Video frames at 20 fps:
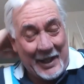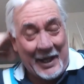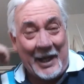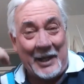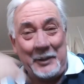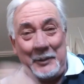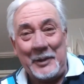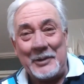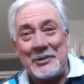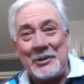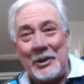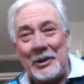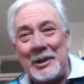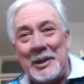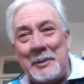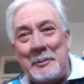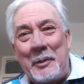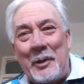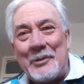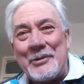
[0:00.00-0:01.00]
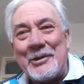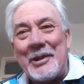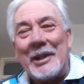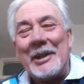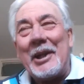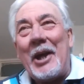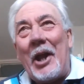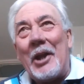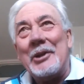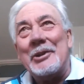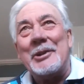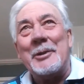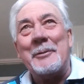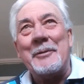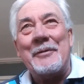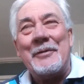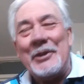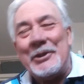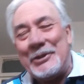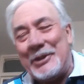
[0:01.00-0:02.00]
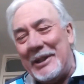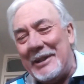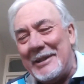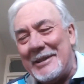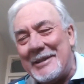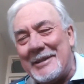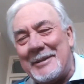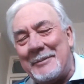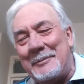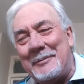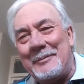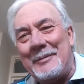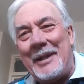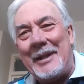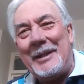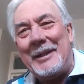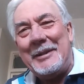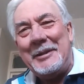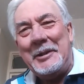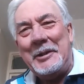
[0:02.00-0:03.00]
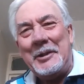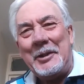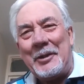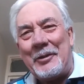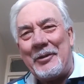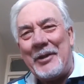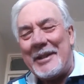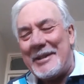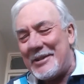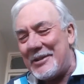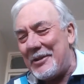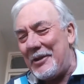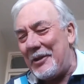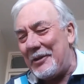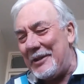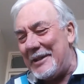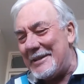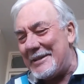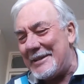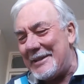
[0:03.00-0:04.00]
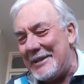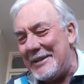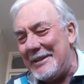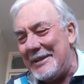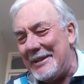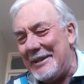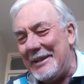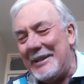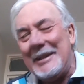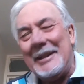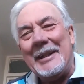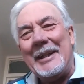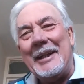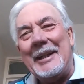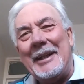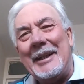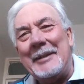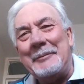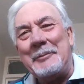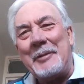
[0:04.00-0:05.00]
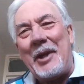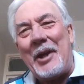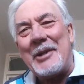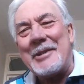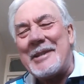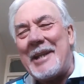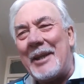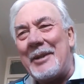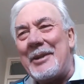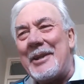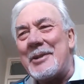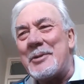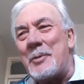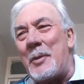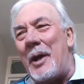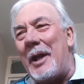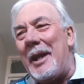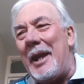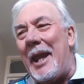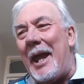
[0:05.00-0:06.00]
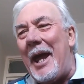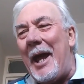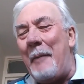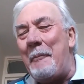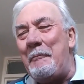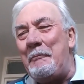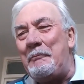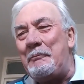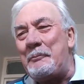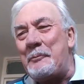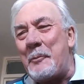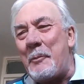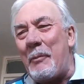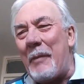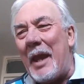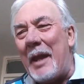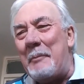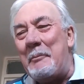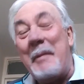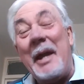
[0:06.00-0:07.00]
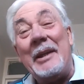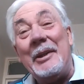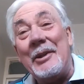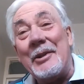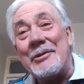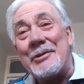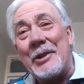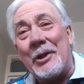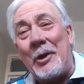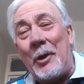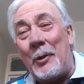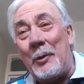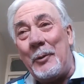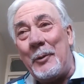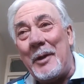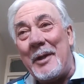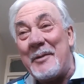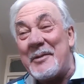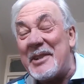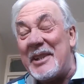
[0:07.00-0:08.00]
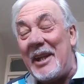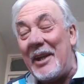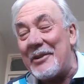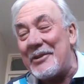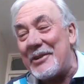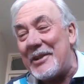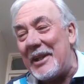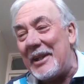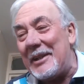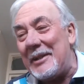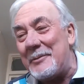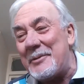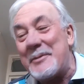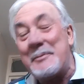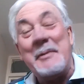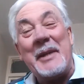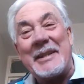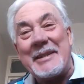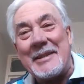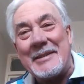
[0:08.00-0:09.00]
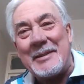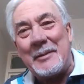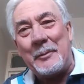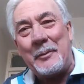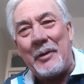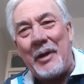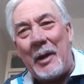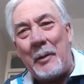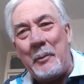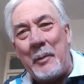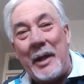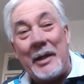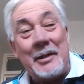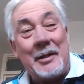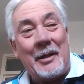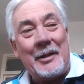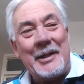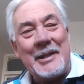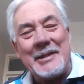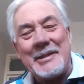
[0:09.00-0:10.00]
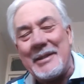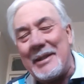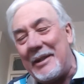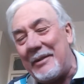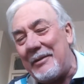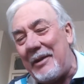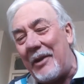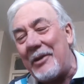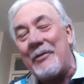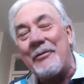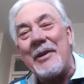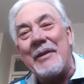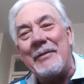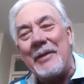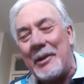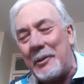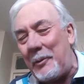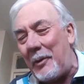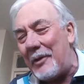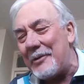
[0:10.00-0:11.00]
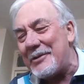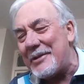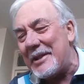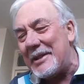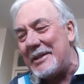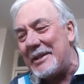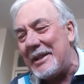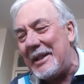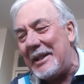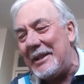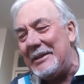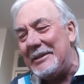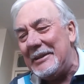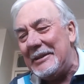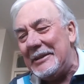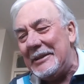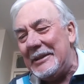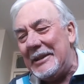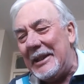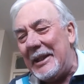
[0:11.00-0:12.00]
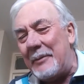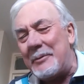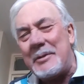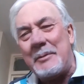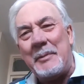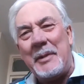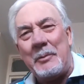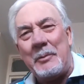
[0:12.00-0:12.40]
Anyway, talking about psychology with fishing, there's some great stories. Got to tell you this one. Many years ago, when I was a youngster, I was mixing some ground bait on this on the river it was, and it was a